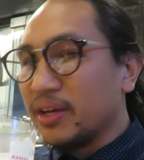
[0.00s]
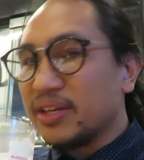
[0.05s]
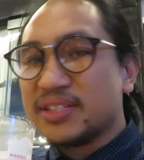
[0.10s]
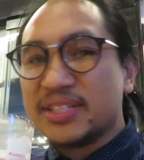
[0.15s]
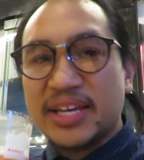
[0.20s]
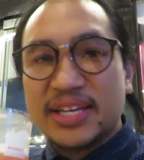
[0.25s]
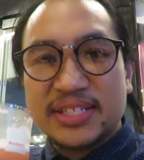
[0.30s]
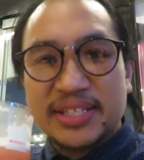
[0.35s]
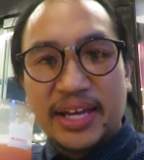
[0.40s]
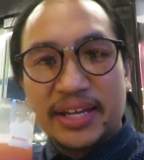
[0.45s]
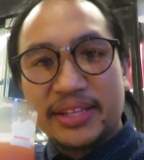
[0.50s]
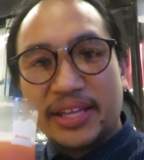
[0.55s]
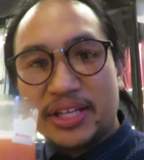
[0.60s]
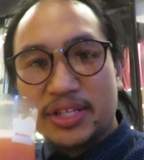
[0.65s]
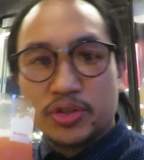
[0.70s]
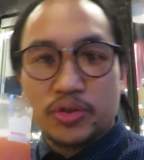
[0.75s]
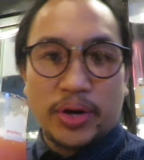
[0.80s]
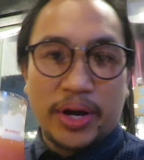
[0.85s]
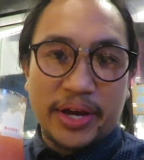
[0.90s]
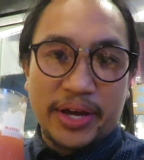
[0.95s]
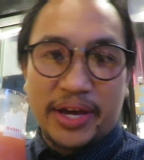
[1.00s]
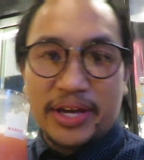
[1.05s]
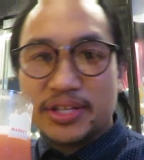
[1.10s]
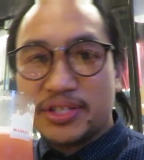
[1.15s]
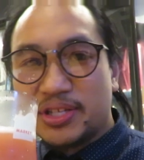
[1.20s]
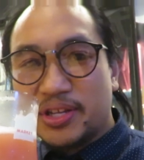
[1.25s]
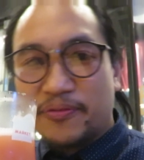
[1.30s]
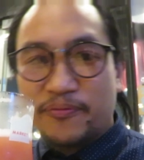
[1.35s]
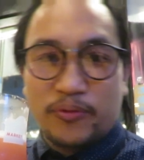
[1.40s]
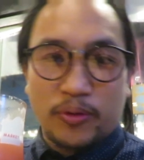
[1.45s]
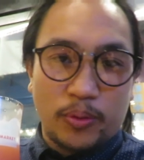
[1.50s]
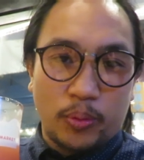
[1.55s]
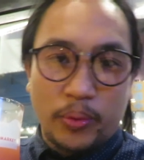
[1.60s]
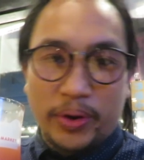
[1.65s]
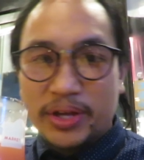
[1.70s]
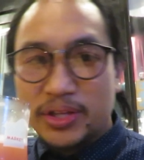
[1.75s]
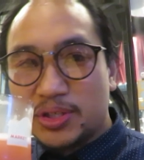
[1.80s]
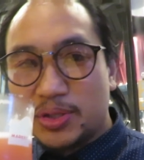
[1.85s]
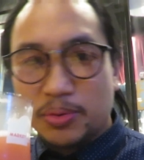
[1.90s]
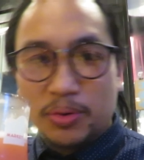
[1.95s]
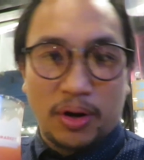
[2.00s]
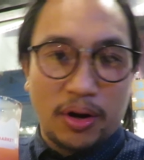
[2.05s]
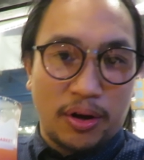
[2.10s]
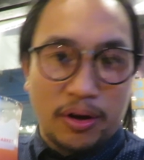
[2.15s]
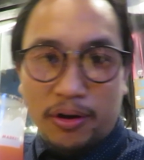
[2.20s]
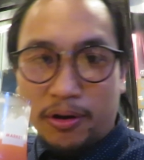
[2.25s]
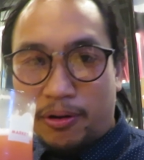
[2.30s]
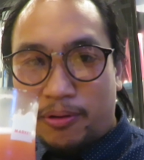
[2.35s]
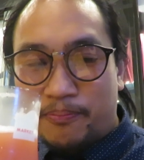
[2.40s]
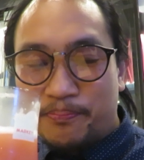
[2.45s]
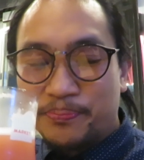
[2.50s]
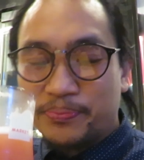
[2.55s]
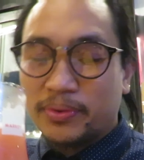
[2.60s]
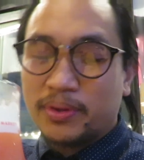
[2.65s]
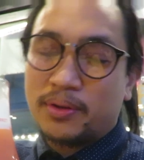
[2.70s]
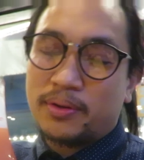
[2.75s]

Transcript: It tastes like they dry aged it for way too long.